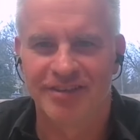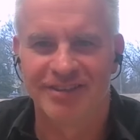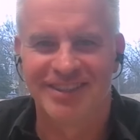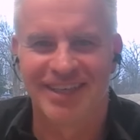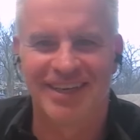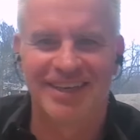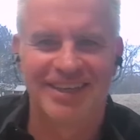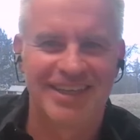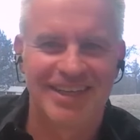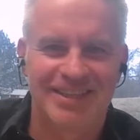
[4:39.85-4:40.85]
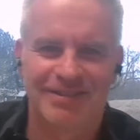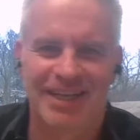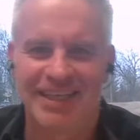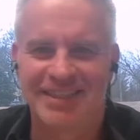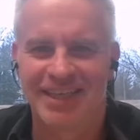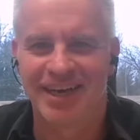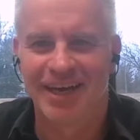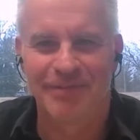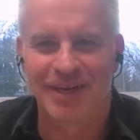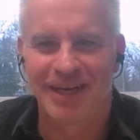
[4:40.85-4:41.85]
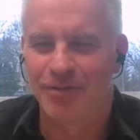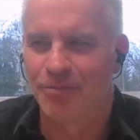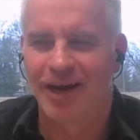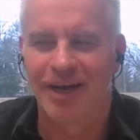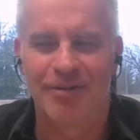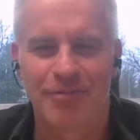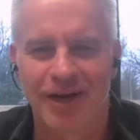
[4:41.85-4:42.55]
consider late at night, being like, why?